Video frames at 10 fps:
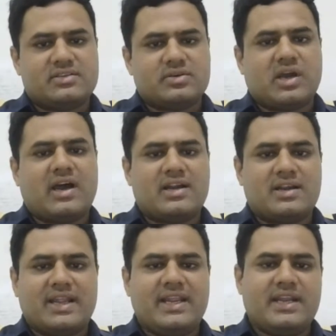So heart,
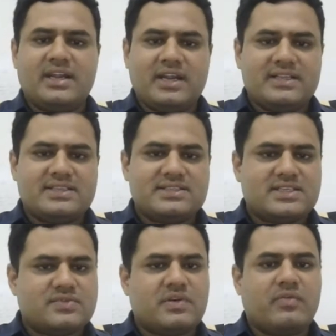eye, kidney
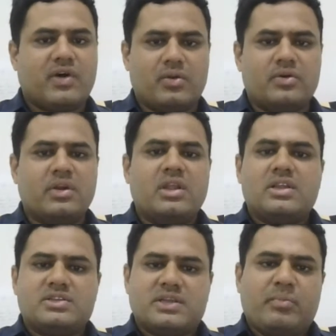diseases will follow.
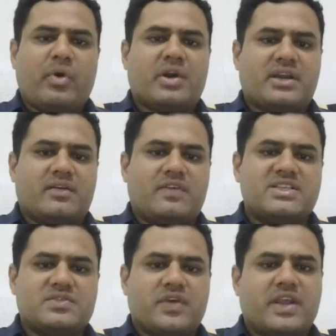So important,
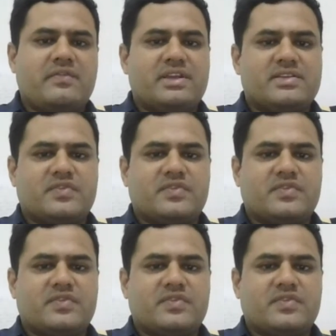first 5 years,